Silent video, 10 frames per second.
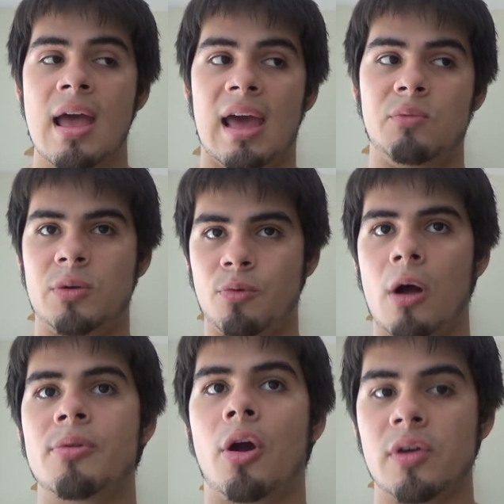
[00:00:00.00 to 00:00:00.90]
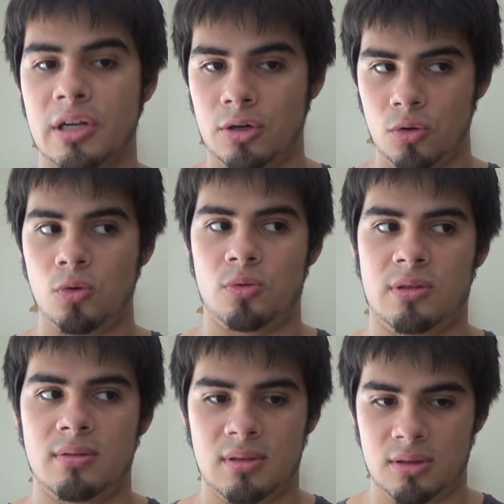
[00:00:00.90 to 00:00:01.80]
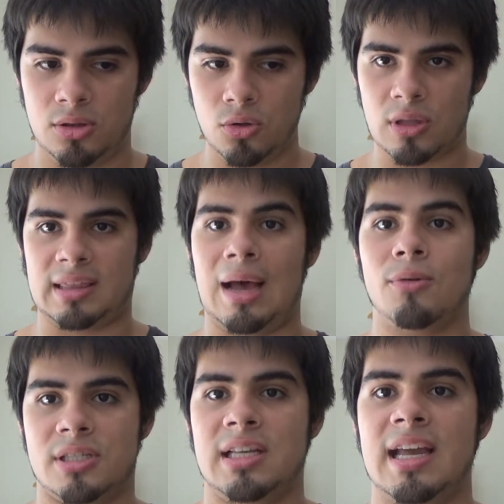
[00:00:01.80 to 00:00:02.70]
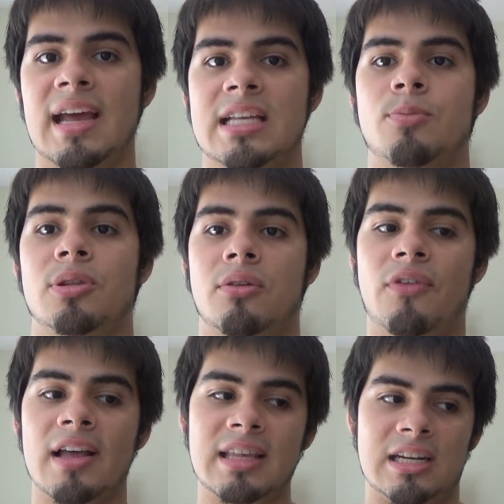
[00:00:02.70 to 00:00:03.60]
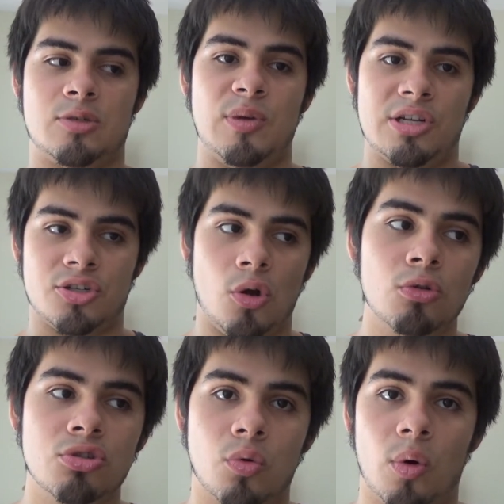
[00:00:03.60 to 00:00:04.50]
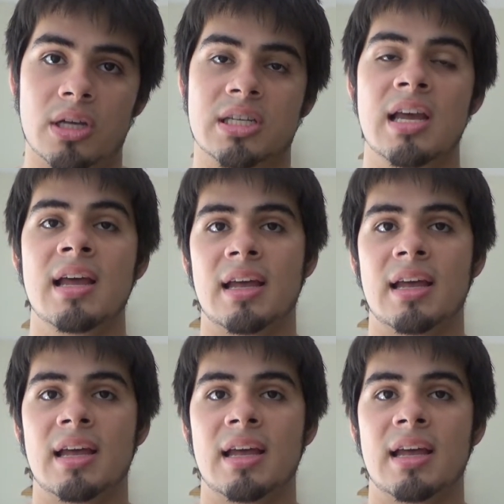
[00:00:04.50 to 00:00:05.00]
And we probably already knew knew that that was the case, but the fact that it's being shown to us,